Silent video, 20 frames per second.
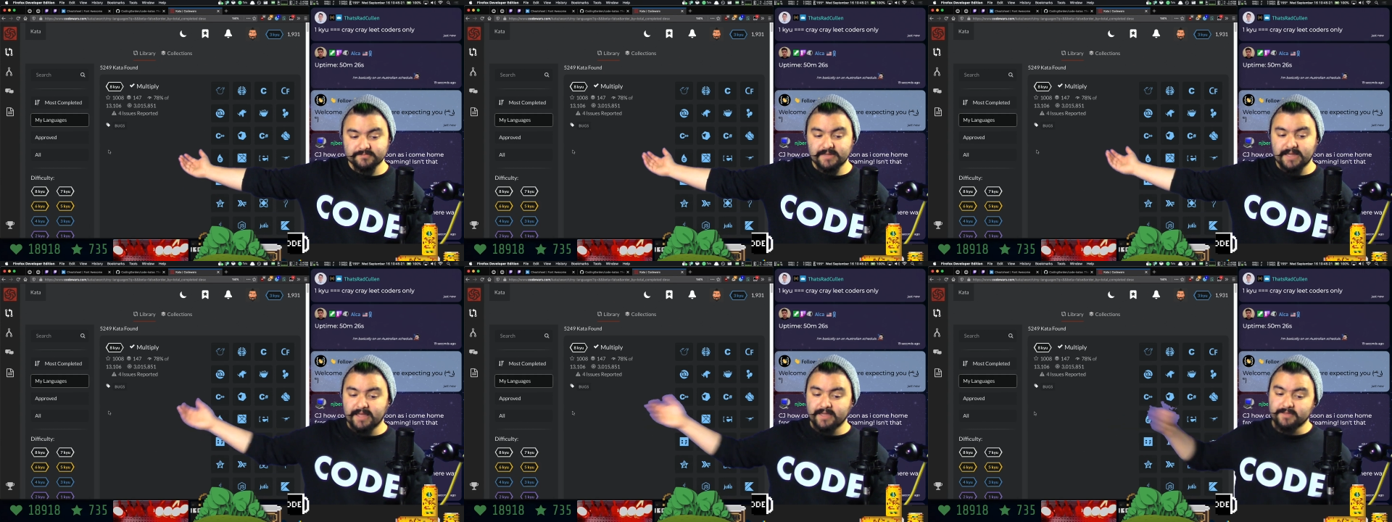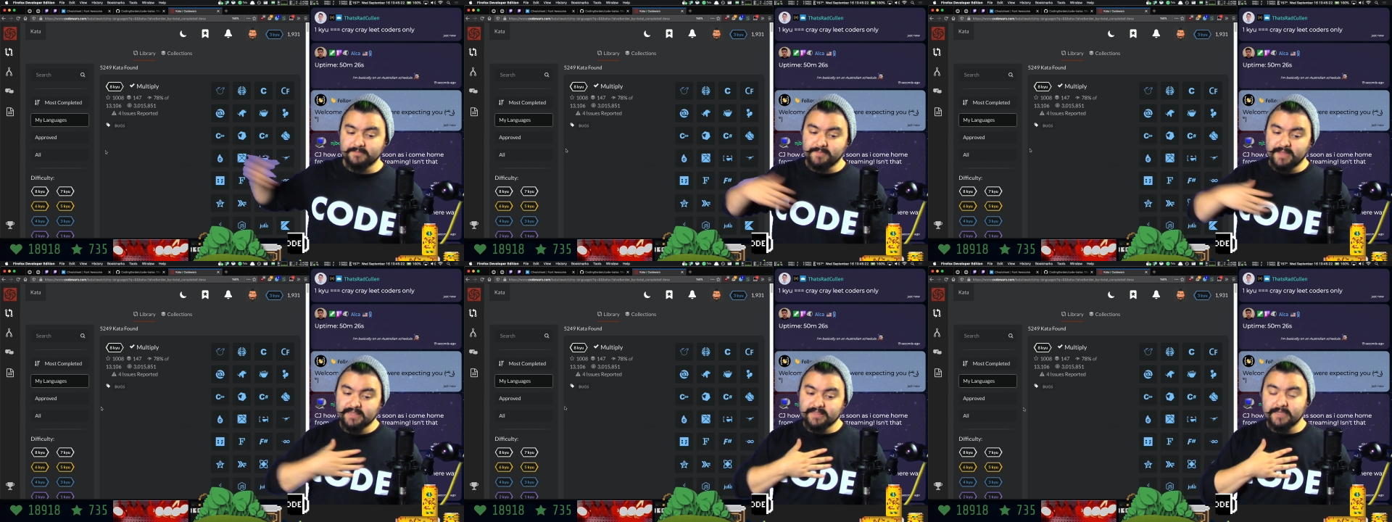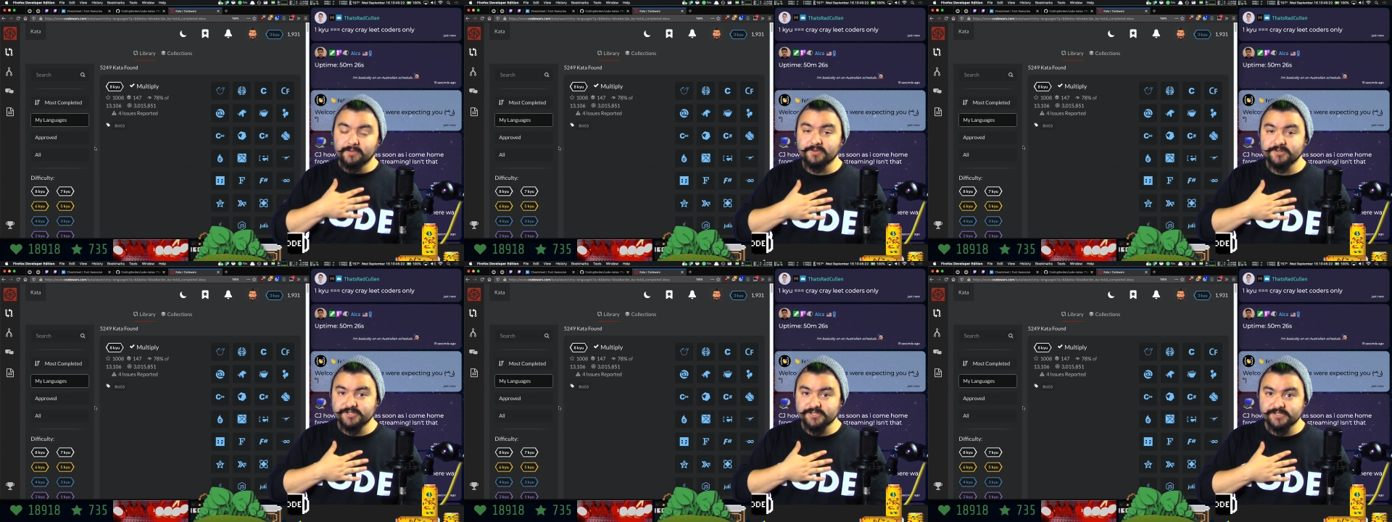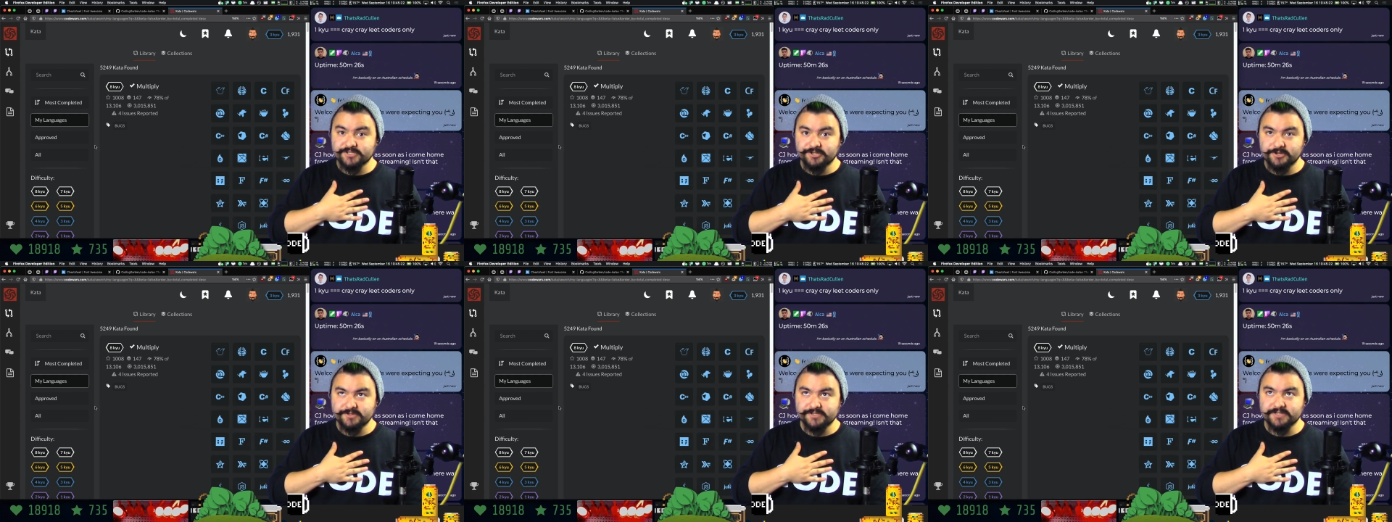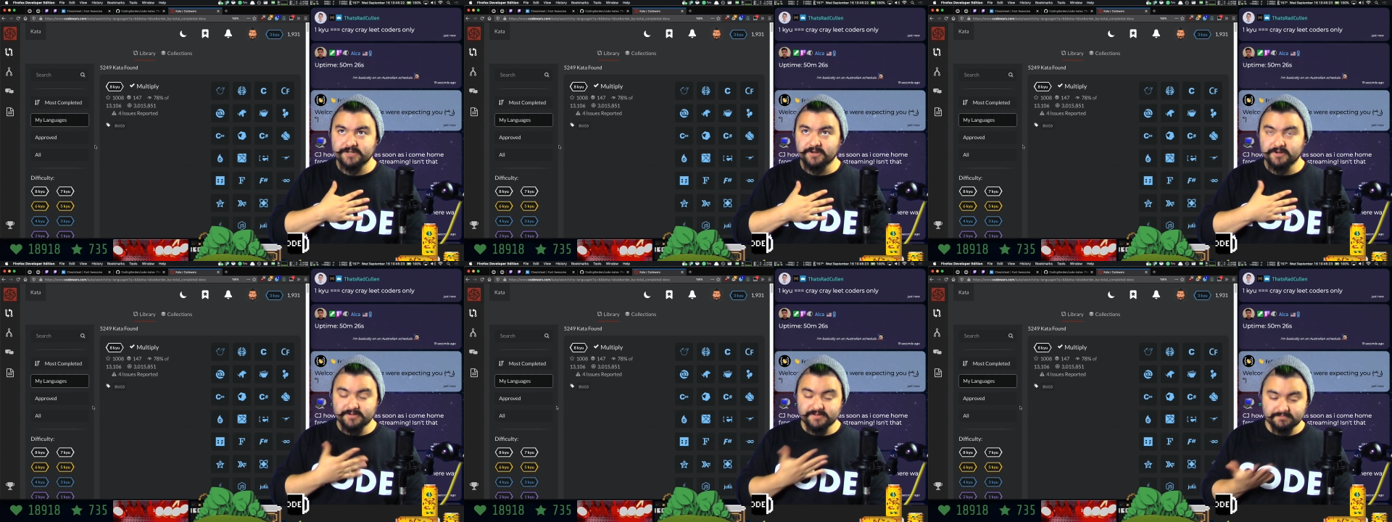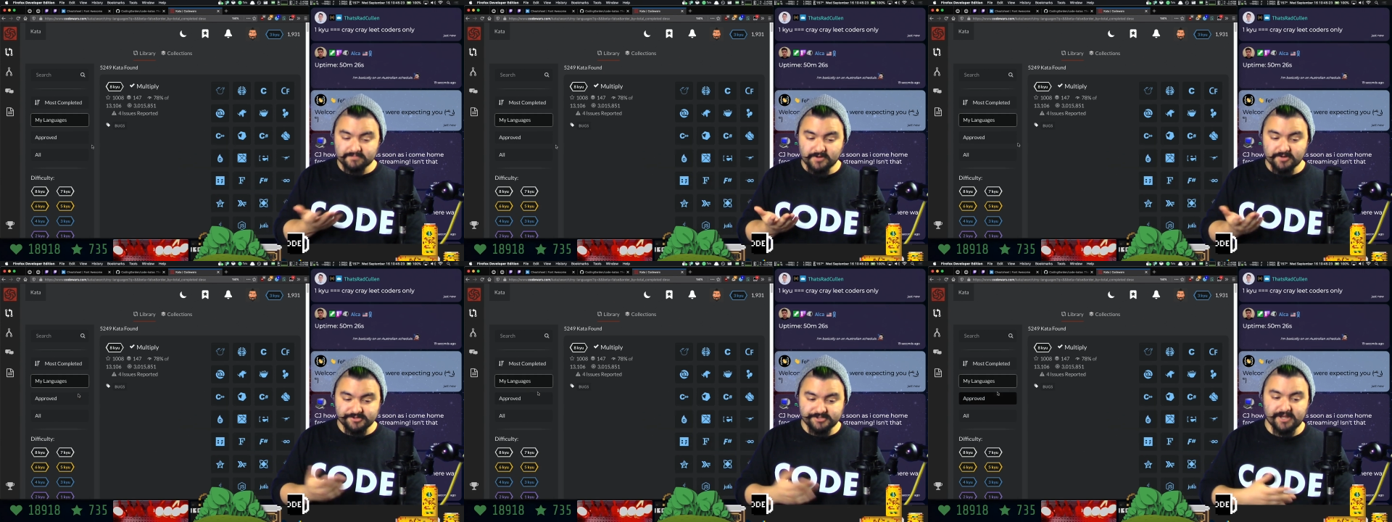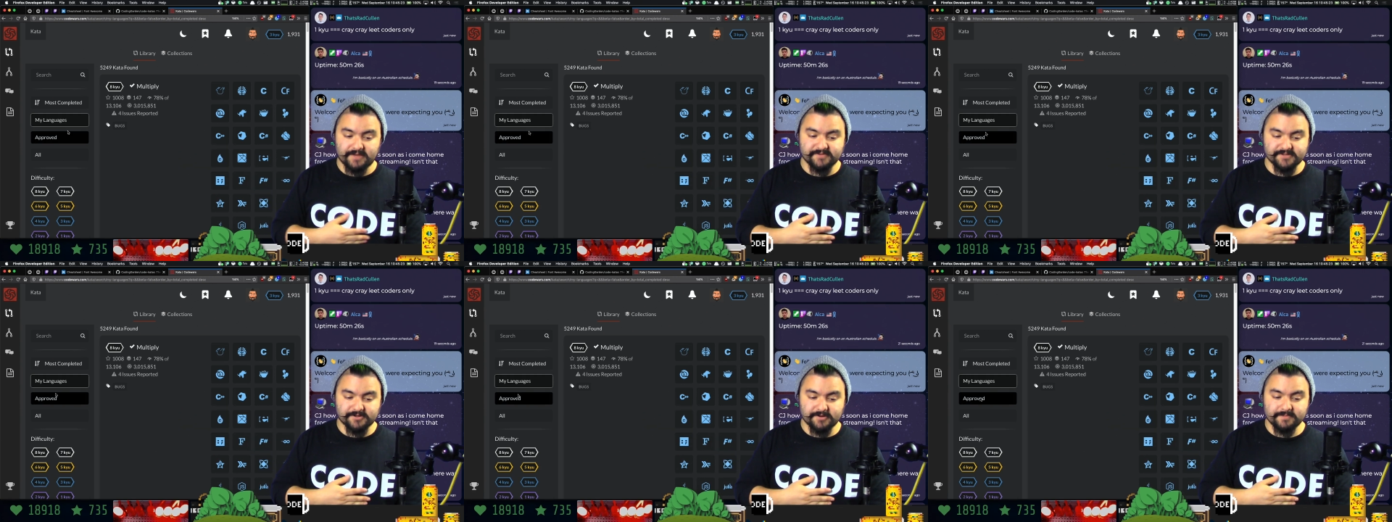I, my languages chosen are, are
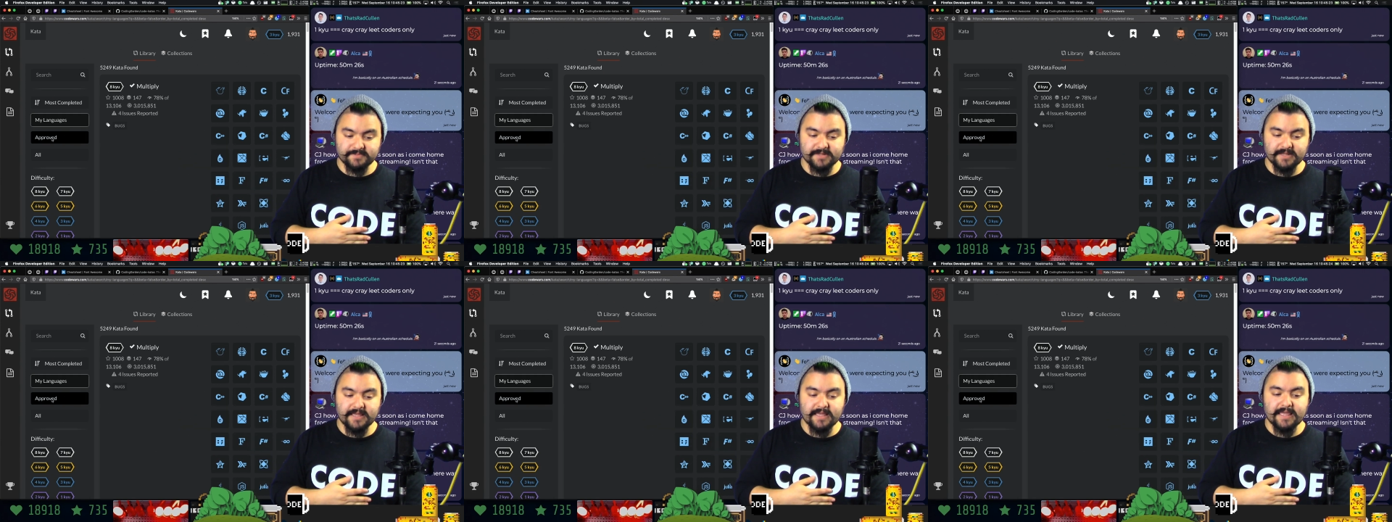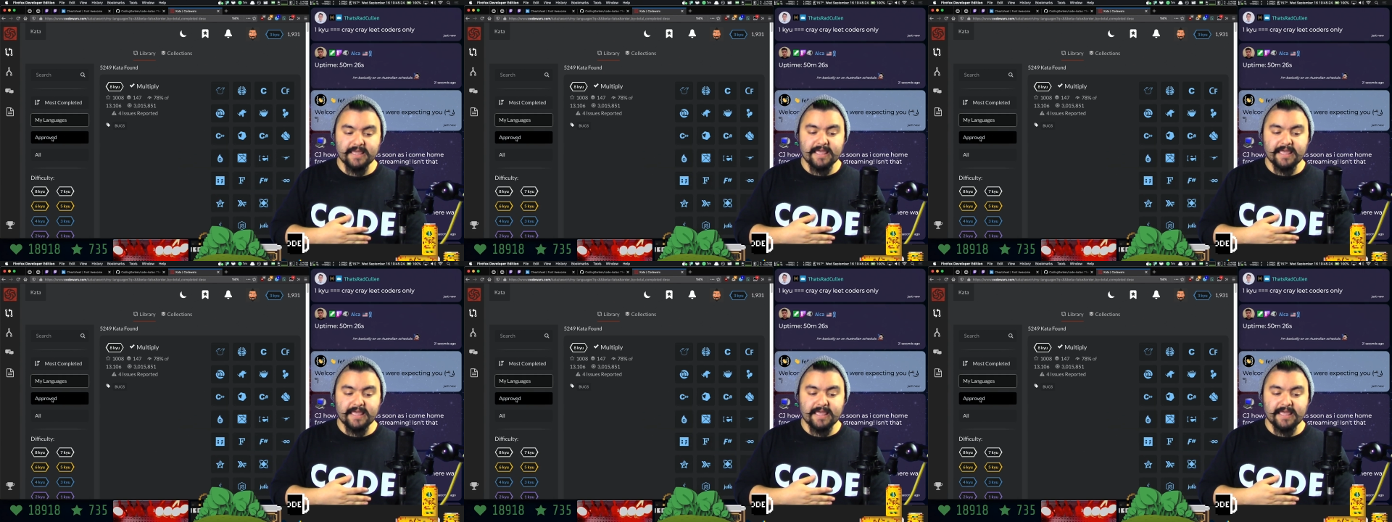JavaScript.